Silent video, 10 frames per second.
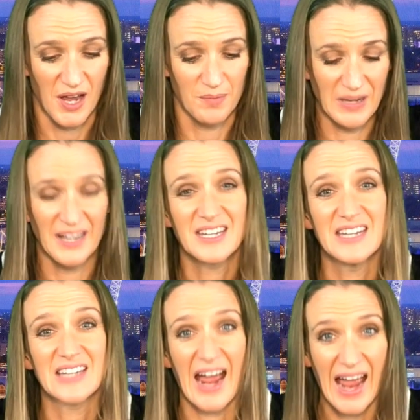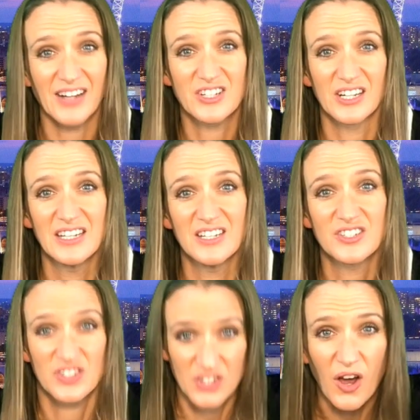ability to actually
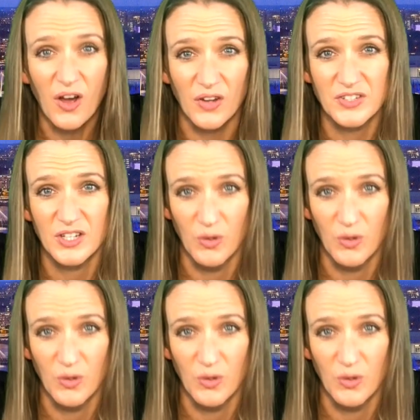start